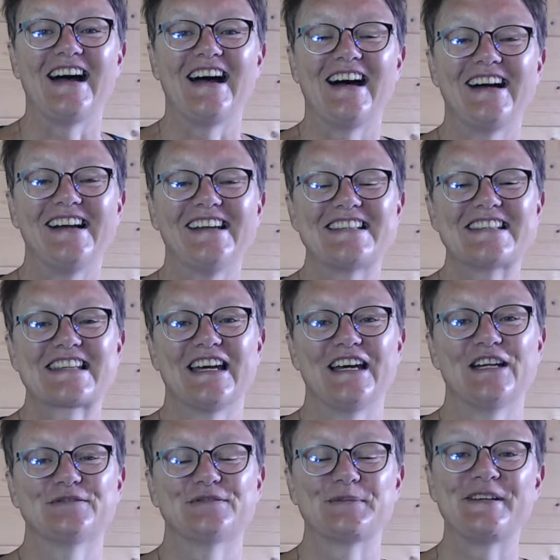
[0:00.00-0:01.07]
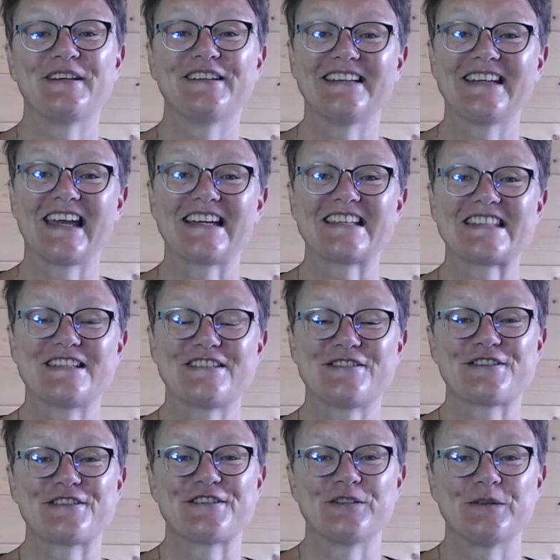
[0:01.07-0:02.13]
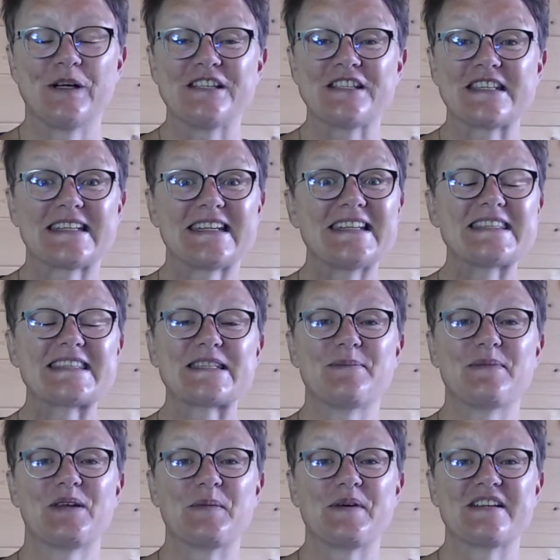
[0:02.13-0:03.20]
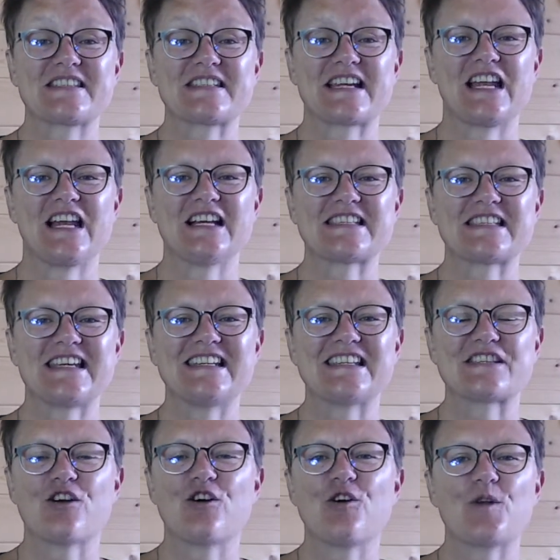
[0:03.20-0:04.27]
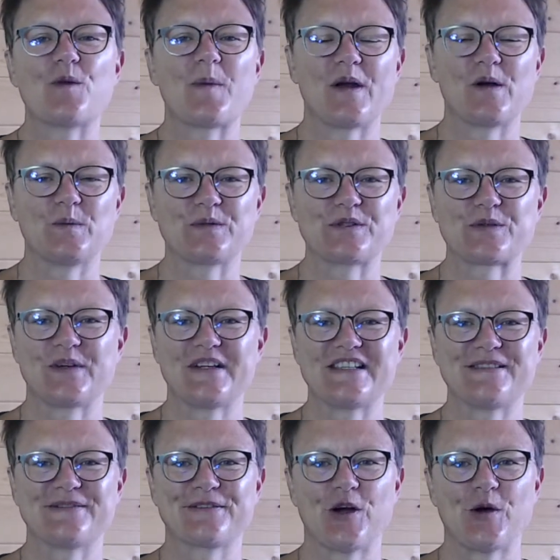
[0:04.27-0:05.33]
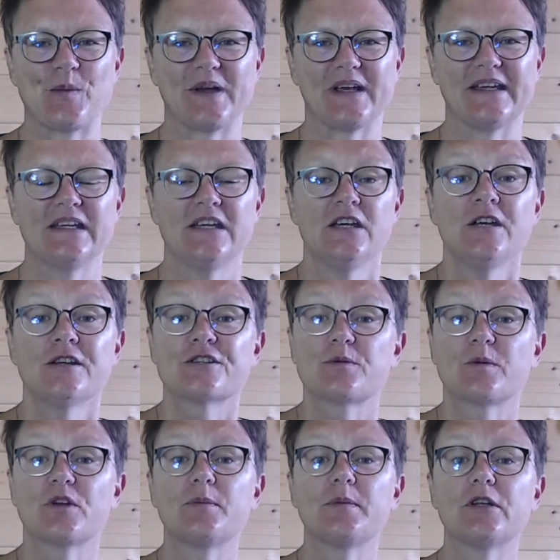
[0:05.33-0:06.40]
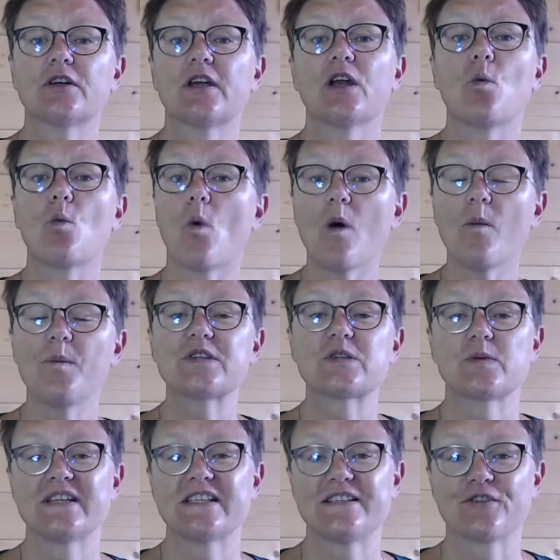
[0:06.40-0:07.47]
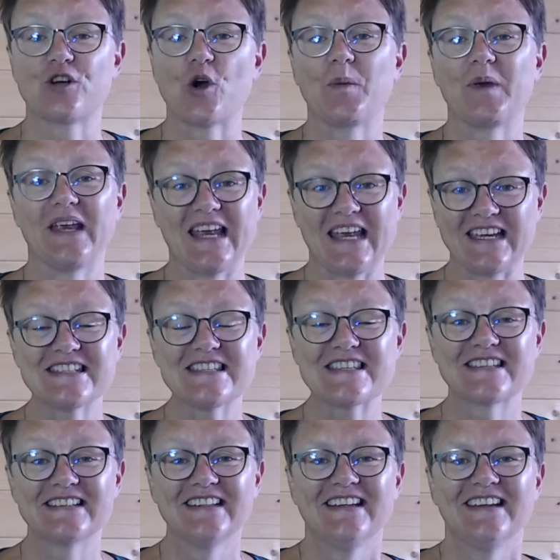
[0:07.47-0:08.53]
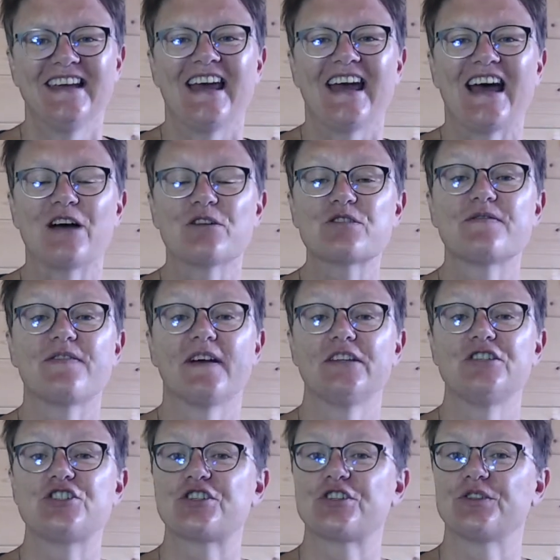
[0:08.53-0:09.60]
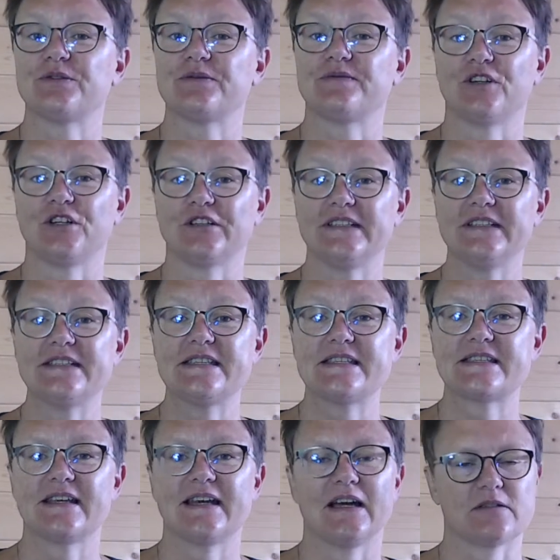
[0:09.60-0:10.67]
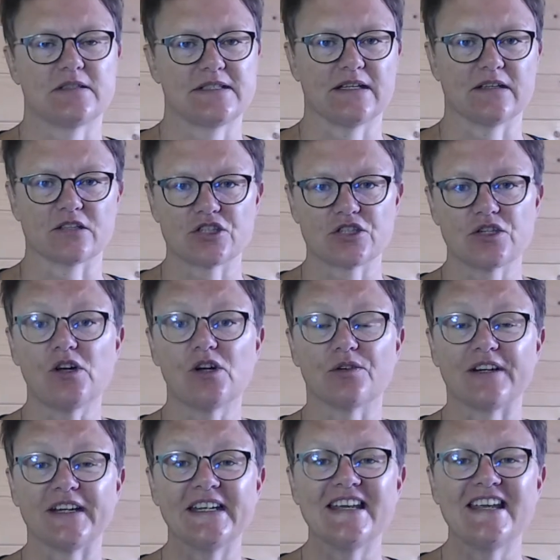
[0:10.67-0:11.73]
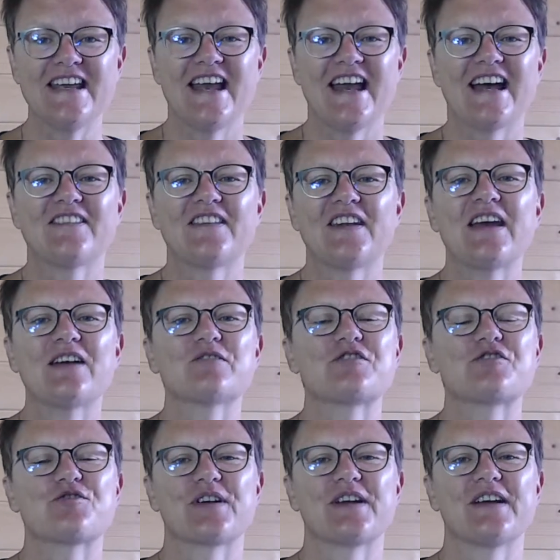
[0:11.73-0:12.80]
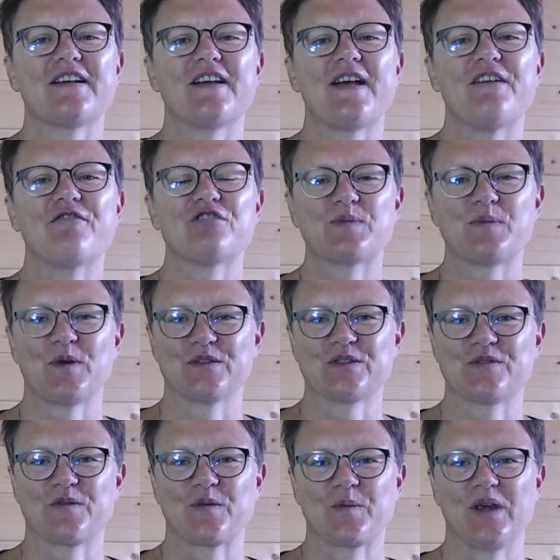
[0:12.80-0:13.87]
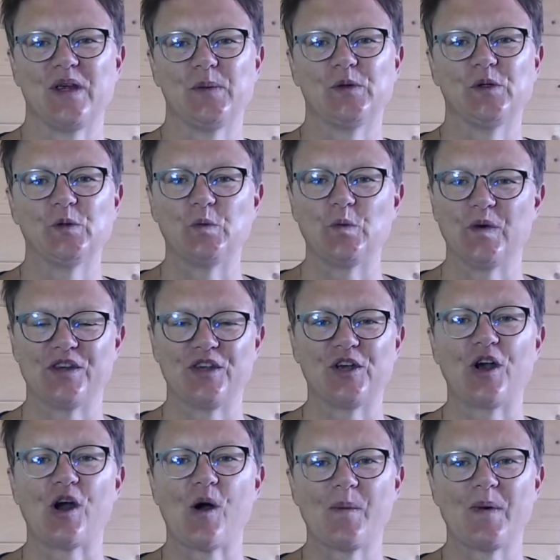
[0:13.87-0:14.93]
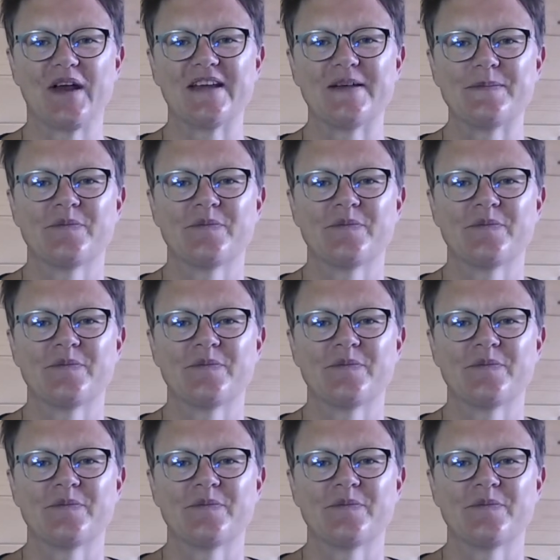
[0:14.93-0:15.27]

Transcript: Hi, it's Kat from Herding Cats Digital, and today's 10-minute masterclass is all about persuasive copy. So we're going to be looking at what persuasive copy is, how to find your tone of voice, how to tell a story, and then how to trigger a response from people with your copy.